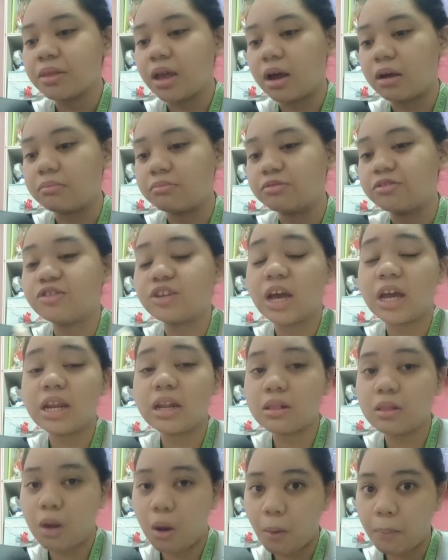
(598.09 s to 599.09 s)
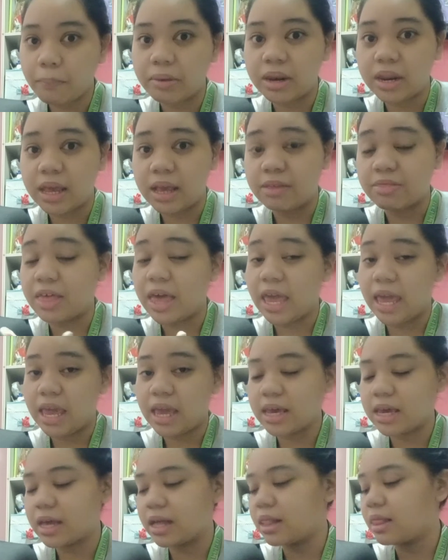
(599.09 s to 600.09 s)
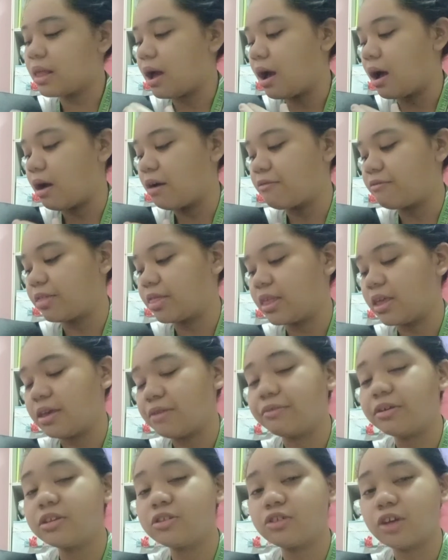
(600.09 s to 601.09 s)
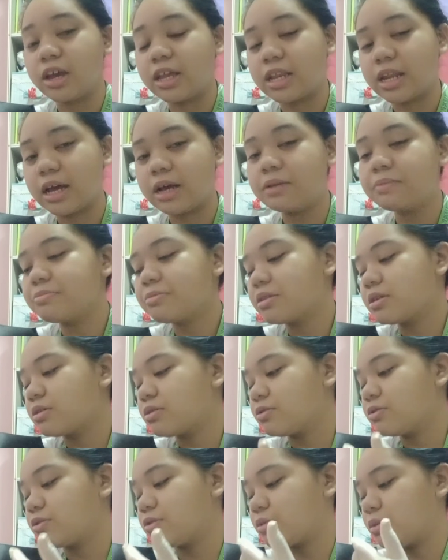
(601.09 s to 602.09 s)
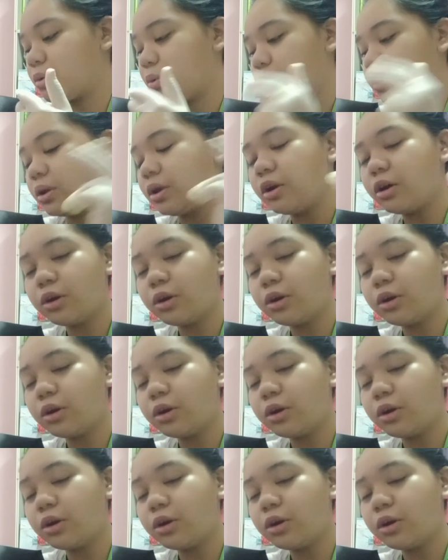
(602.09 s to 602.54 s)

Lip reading: vaginal opening, the angle of the vagina. So we